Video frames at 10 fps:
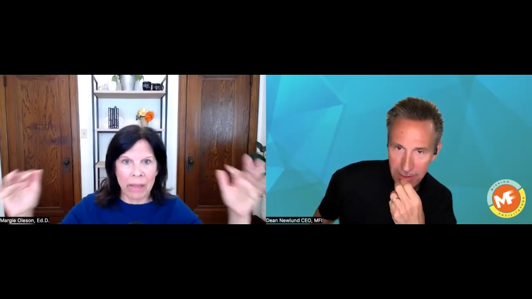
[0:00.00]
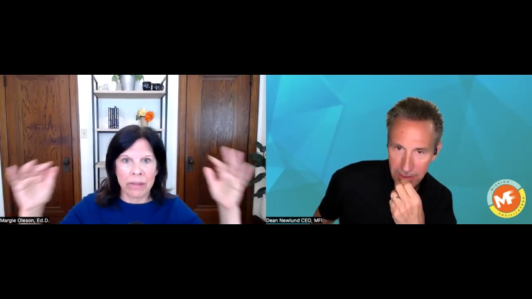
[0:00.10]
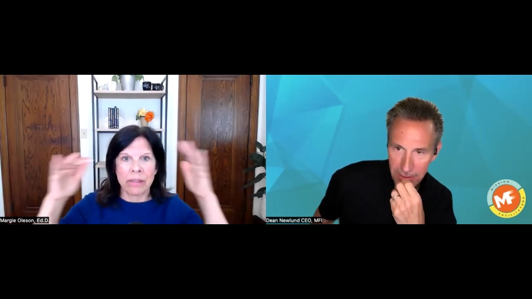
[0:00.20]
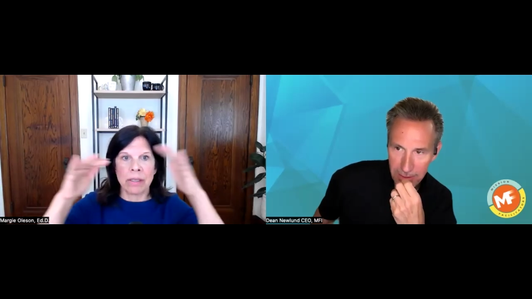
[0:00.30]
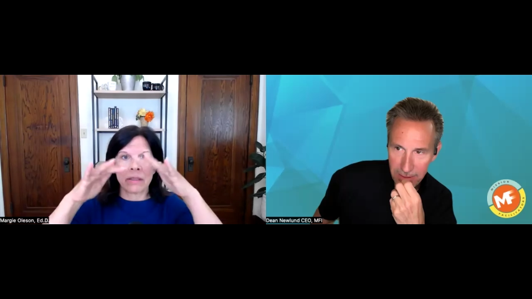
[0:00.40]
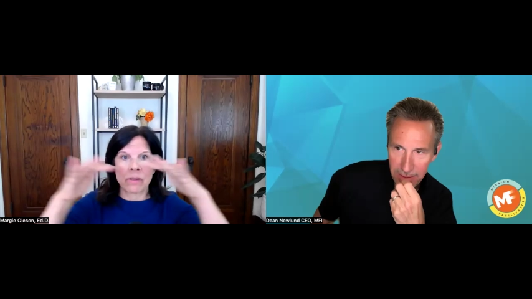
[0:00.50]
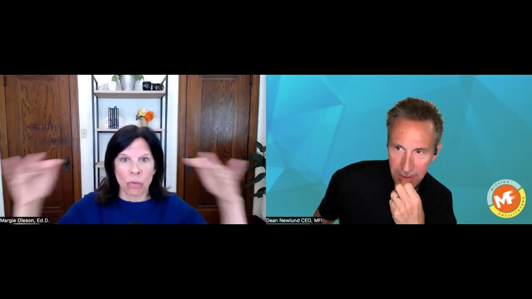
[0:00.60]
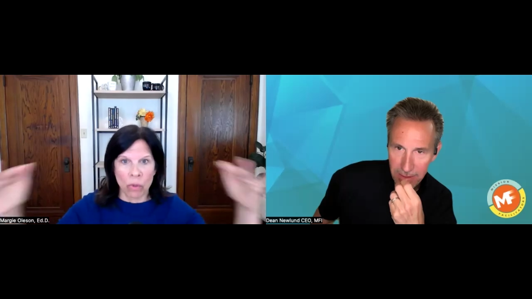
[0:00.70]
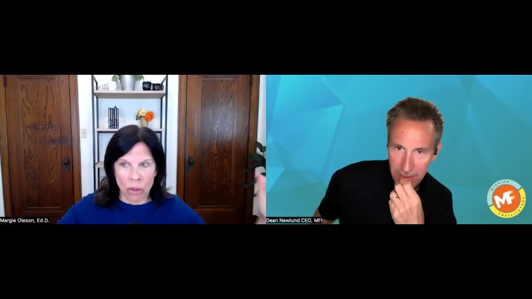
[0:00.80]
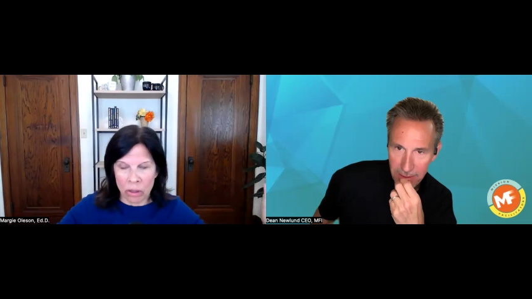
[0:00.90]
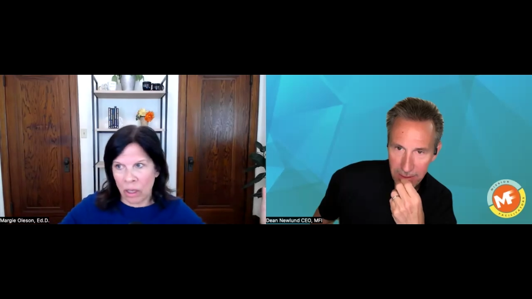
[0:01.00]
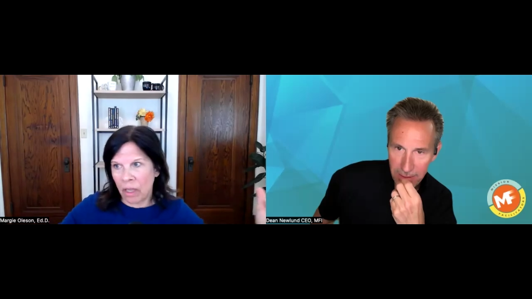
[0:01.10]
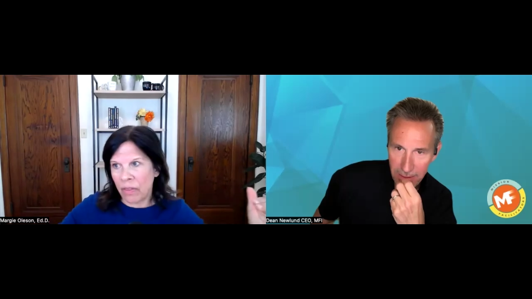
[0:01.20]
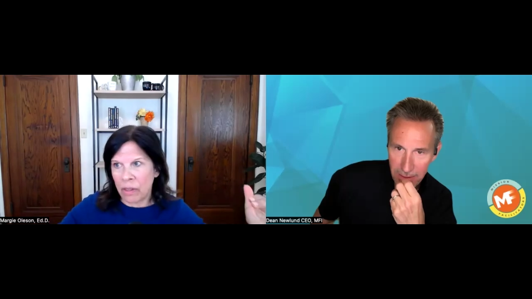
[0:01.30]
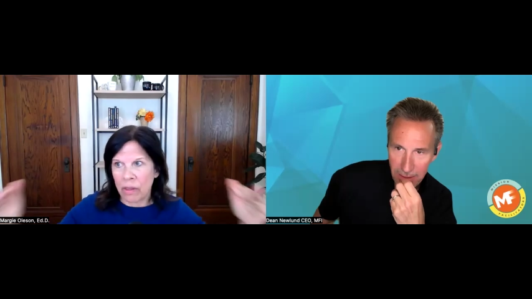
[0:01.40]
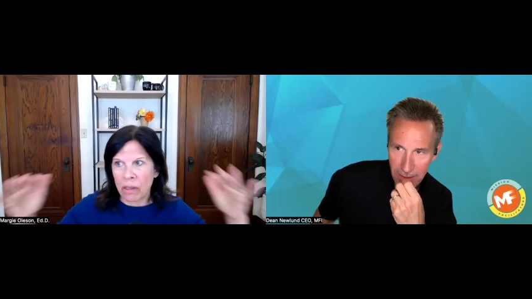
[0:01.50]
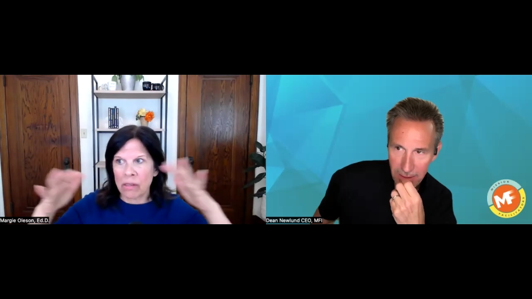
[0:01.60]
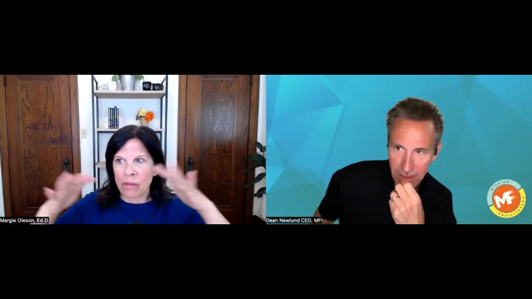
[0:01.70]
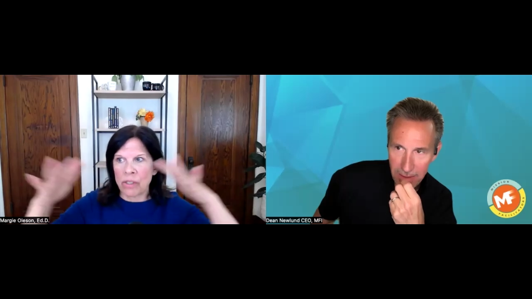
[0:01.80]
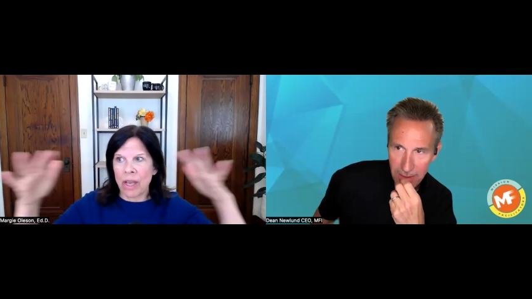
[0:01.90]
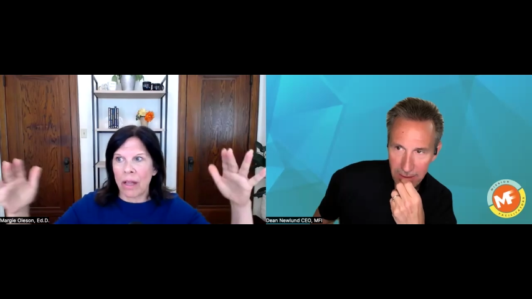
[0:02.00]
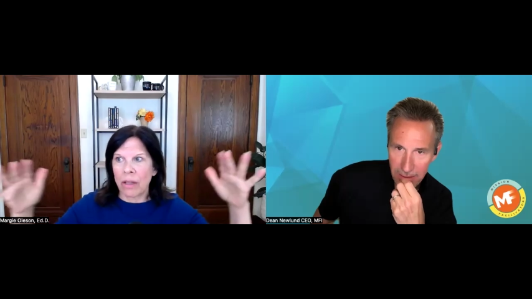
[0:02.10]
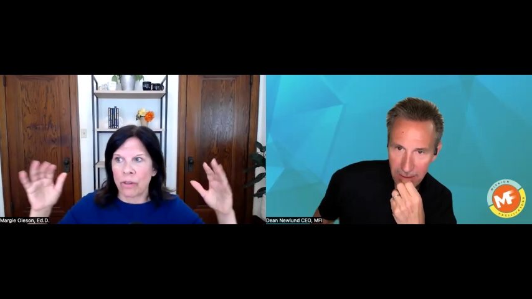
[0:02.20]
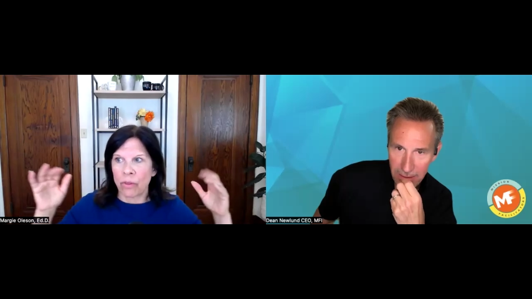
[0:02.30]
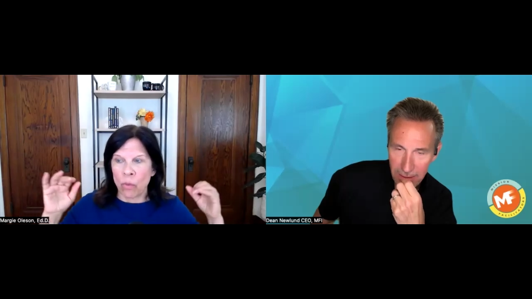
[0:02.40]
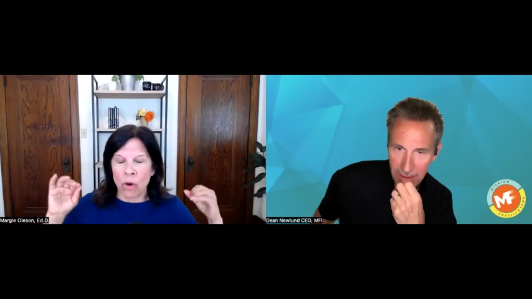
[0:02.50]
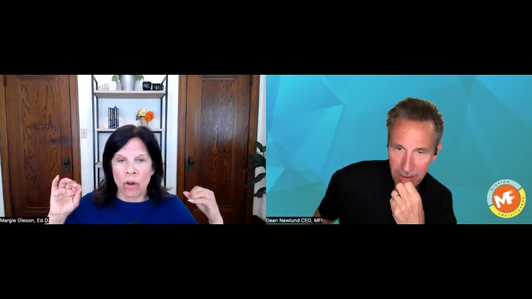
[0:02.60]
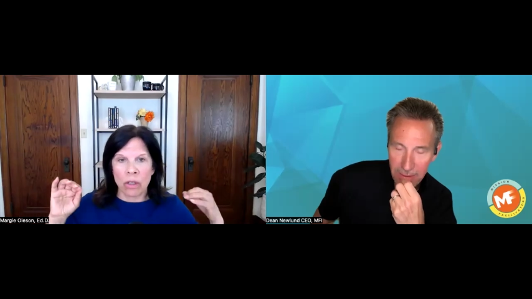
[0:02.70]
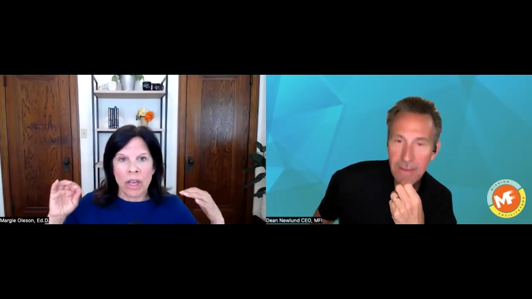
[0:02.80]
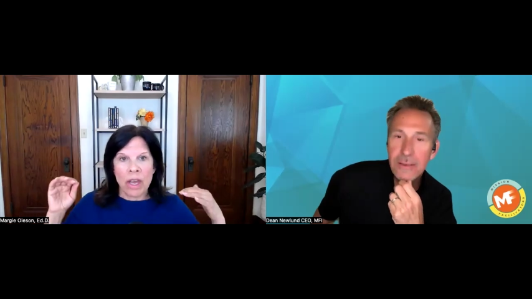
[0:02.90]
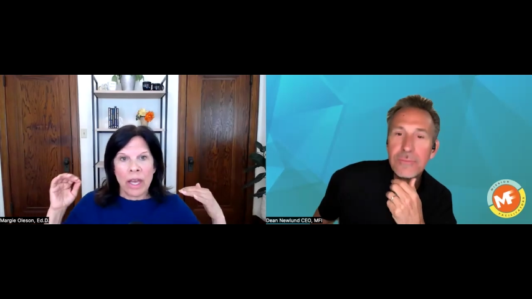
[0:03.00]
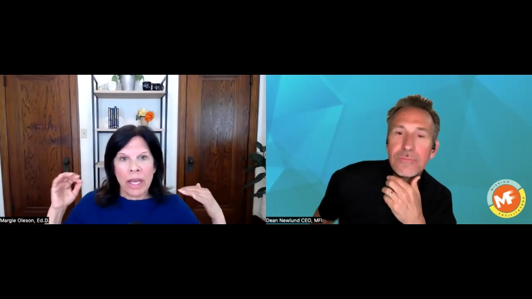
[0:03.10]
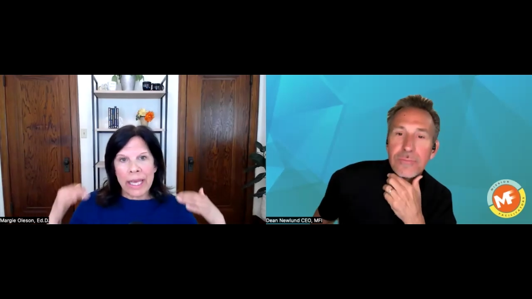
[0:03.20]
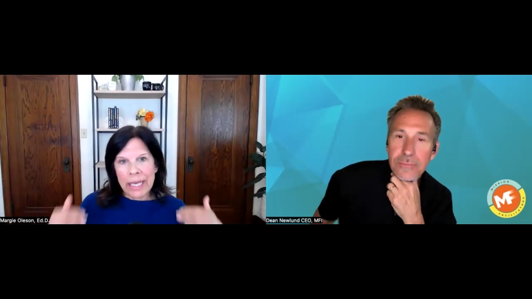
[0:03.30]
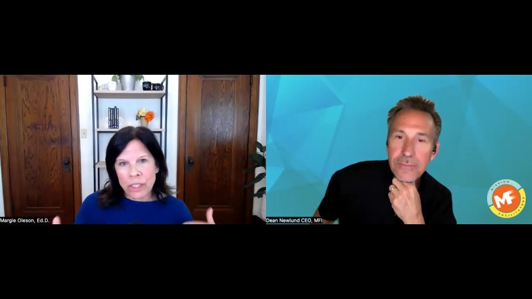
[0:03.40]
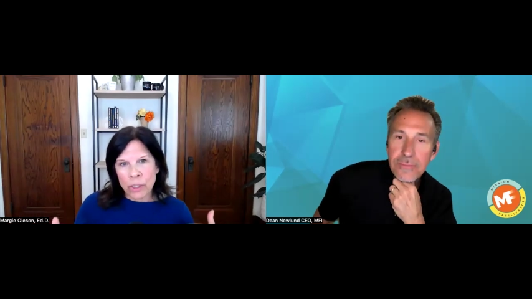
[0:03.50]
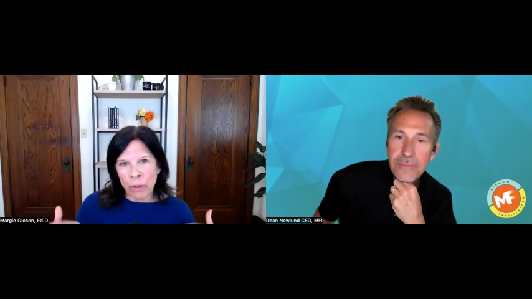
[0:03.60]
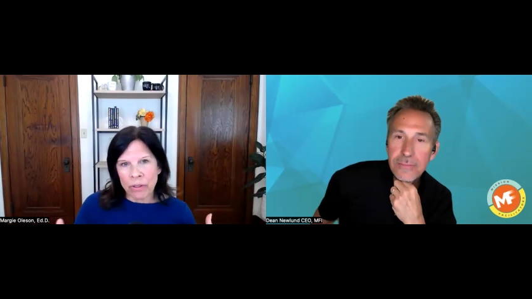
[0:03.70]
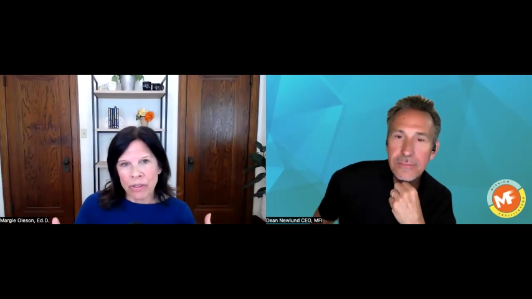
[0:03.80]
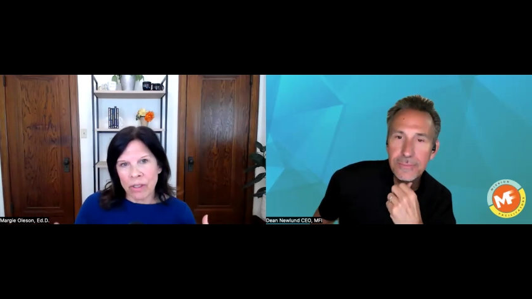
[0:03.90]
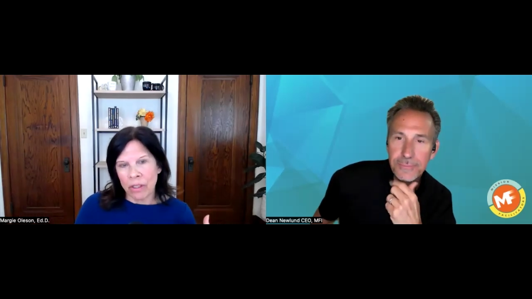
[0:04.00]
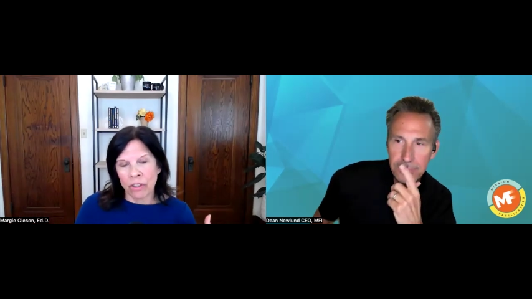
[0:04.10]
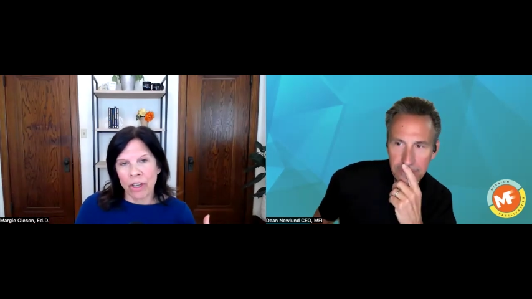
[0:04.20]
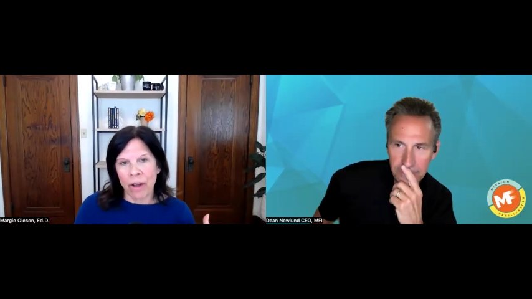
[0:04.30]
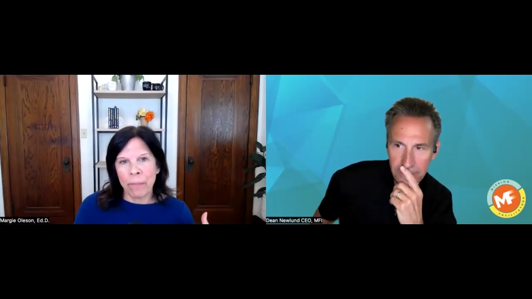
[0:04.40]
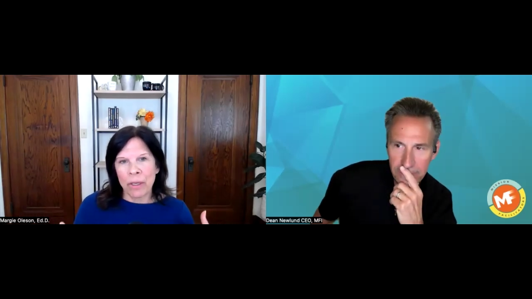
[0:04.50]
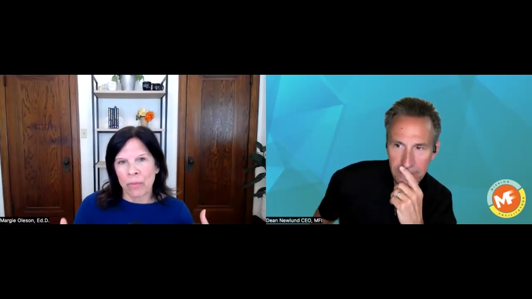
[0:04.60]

Speaker 1: politics, the world, the sociology of the world. Each person in your company